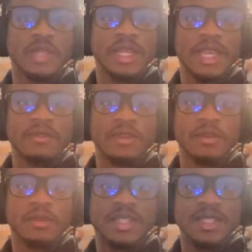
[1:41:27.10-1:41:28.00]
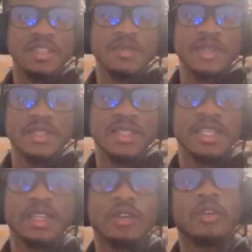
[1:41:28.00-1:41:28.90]
gave up the Suns picks to
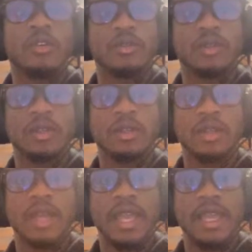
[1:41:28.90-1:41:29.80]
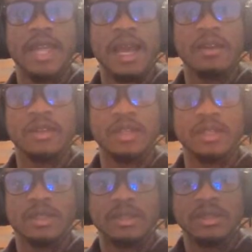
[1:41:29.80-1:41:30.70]
get their own. And now
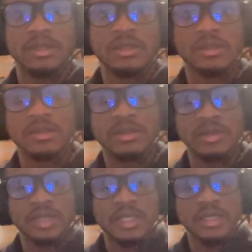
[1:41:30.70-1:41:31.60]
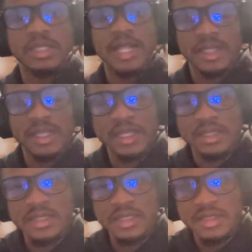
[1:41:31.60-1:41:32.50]
now they got the
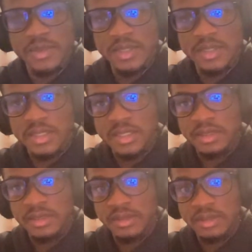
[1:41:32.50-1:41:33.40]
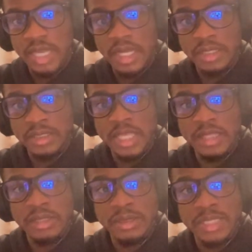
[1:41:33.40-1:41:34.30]
Suns picks, and now the
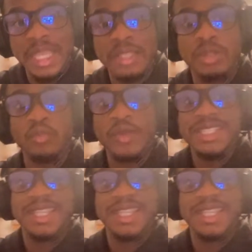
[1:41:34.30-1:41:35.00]
reason they